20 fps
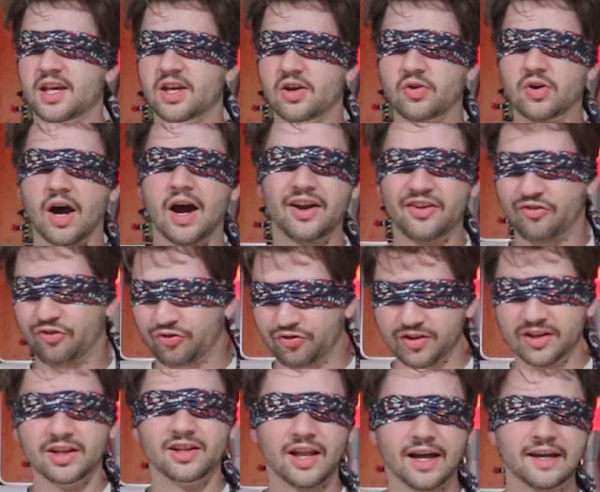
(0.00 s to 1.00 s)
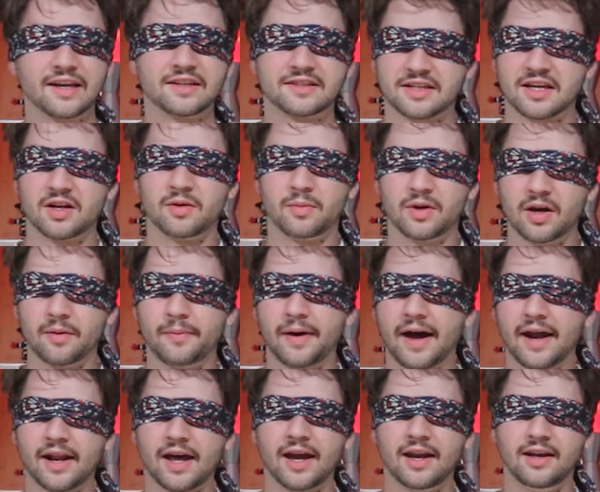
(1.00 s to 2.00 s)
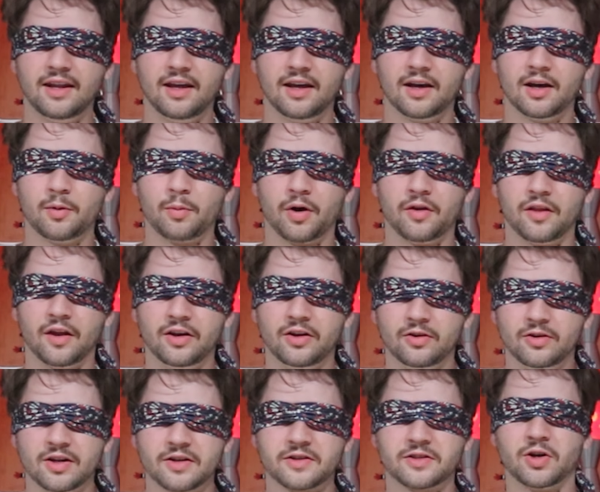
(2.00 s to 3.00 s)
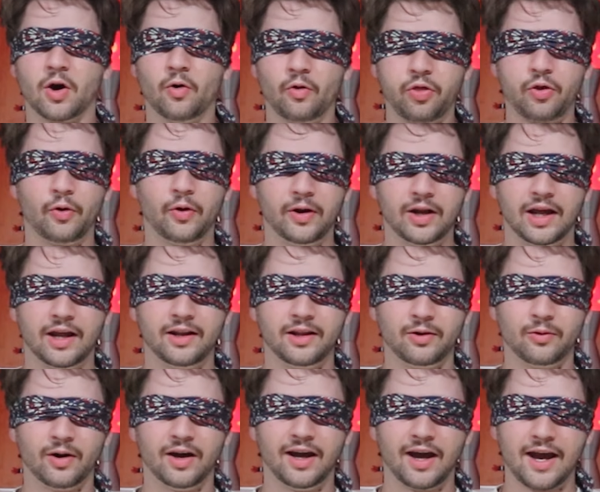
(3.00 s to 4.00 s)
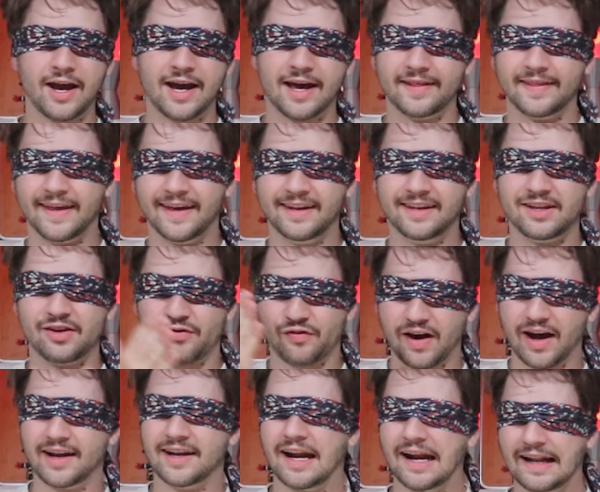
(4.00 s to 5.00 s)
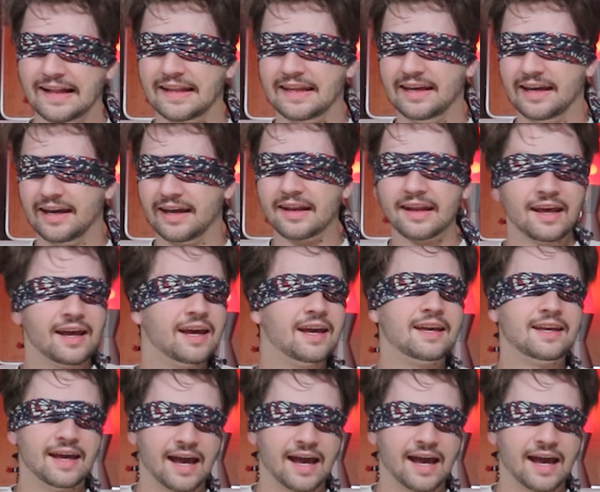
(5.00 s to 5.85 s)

you kind of feel like it's going to be a bad idea, but then you just go through it anyway, and then you find out at the end?